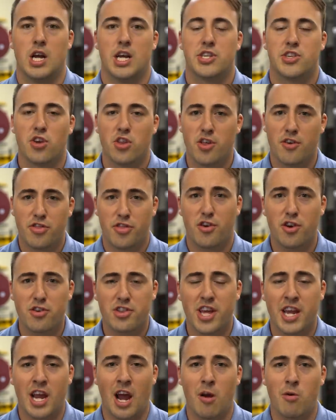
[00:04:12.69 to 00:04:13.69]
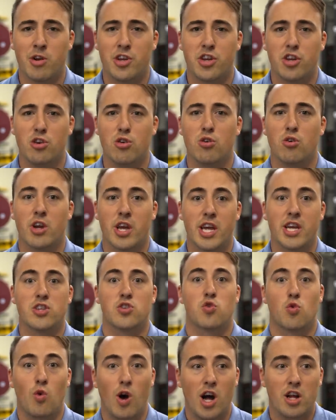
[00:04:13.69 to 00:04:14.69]
So the third thing I would do
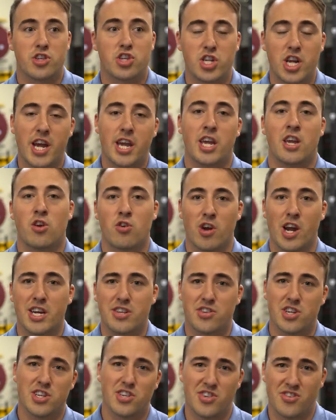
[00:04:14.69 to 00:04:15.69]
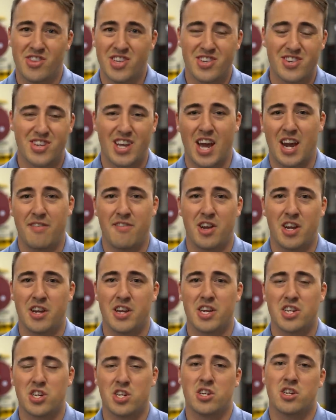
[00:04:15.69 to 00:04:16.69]
is, while checking Craigslist, and this is kind of an
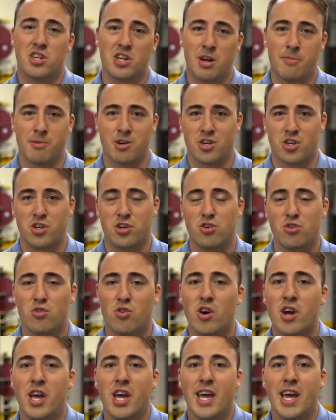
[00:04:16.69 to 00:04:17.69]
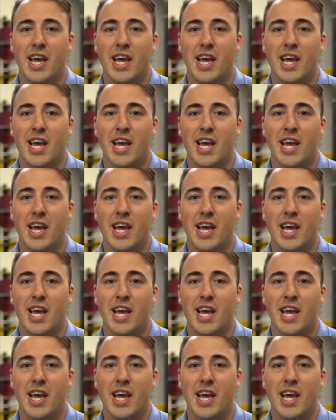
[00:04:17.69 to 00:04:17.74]
addition to number two,